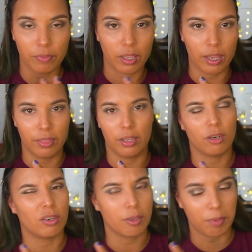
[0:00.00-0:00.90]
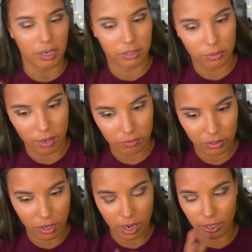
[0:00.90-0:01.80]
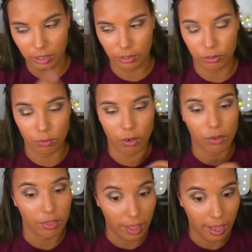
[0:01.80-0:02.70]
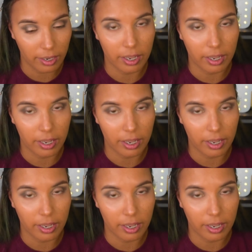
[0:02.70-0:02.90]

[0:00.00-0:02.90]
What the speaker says: and then I'll get back to you after I do all that,